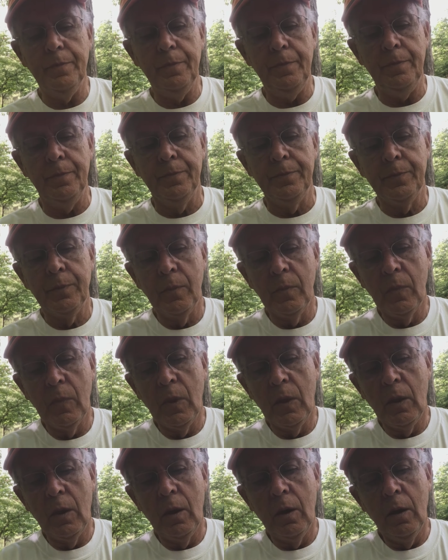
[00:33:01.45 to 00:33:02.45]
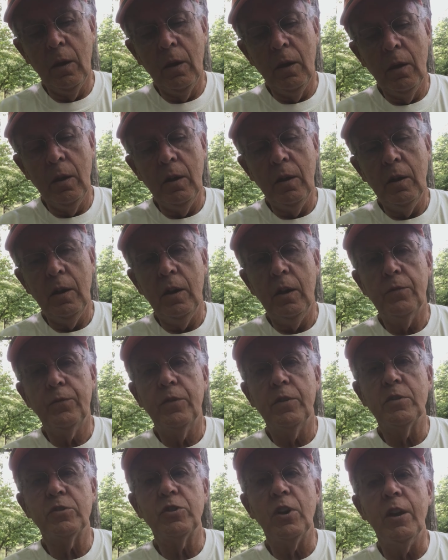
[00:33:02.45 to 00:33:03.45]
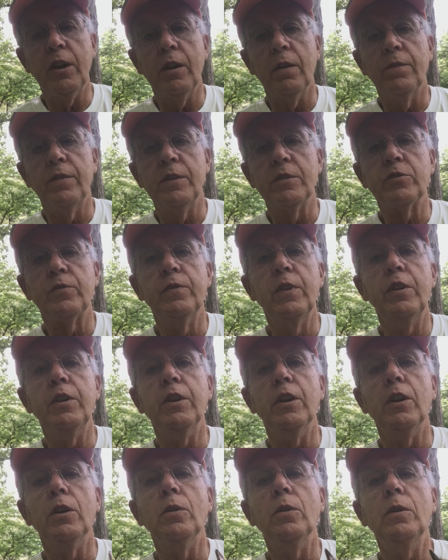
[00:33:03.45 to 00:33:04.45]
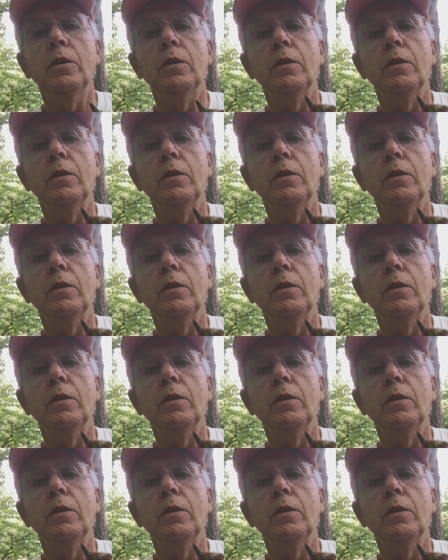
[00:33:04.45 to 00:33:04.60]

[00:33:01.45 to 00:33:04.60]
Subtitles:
And for the sake of this video,